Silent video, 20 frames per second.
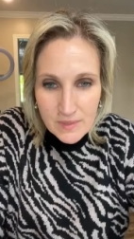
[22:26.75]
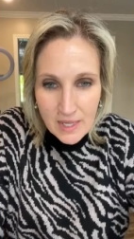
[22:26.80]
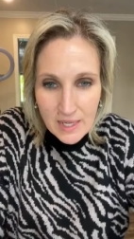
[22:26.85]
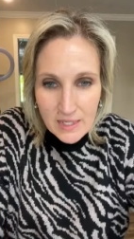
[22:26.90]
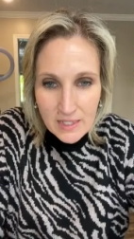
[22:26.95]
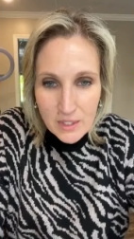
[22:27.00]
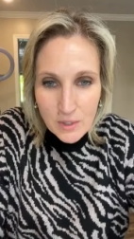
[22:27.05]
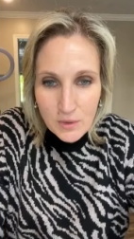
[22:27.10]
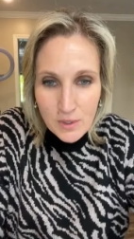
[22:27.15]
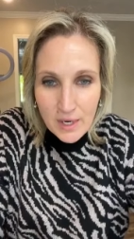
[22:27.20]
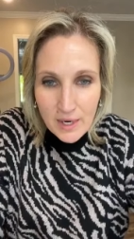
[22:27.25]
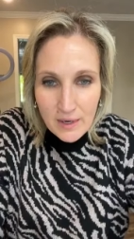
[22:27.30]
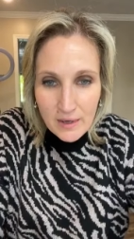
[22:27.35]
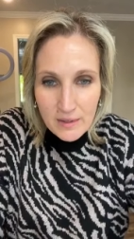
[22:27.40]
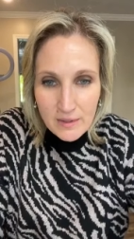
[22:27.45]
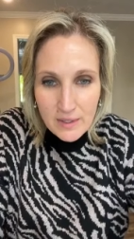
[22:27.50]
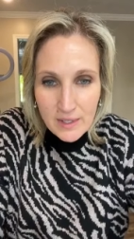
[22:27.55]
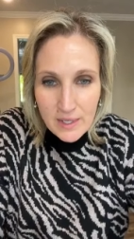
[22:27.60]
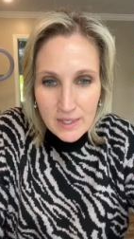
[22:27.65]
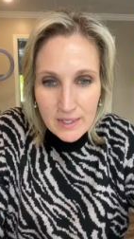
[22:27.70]
Thank you,
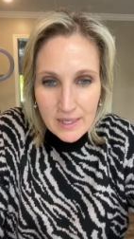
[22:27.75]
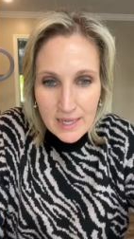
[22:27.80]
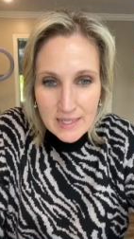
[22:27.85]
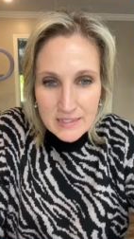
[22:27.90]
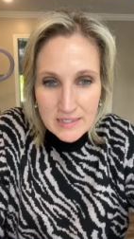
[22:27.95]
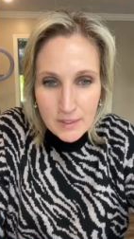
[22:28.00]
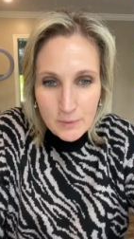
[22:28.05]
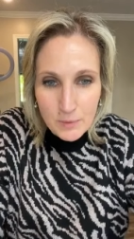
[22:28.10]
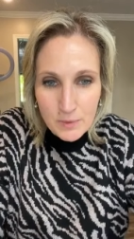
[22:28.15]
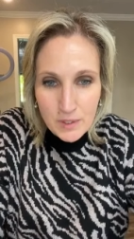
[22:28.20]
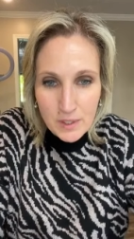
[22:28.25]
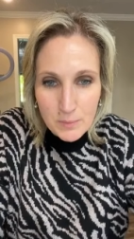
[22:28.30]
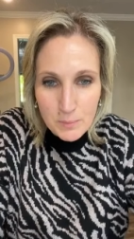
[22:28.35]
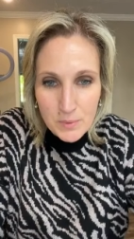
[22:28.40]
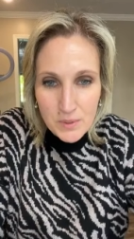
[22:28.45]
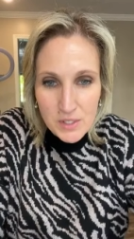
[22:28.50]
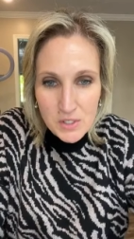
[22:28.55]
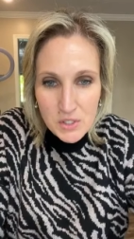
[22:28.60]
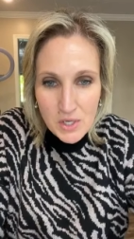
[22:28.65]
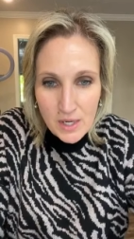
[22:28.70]
Carolyn. Guys, I really
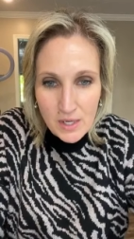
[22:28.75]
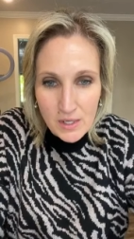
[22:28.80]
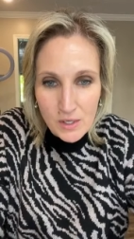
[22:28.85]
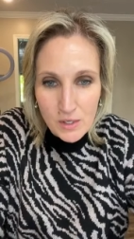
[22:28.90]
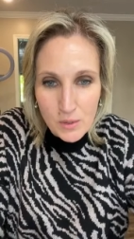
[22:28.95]
appreciate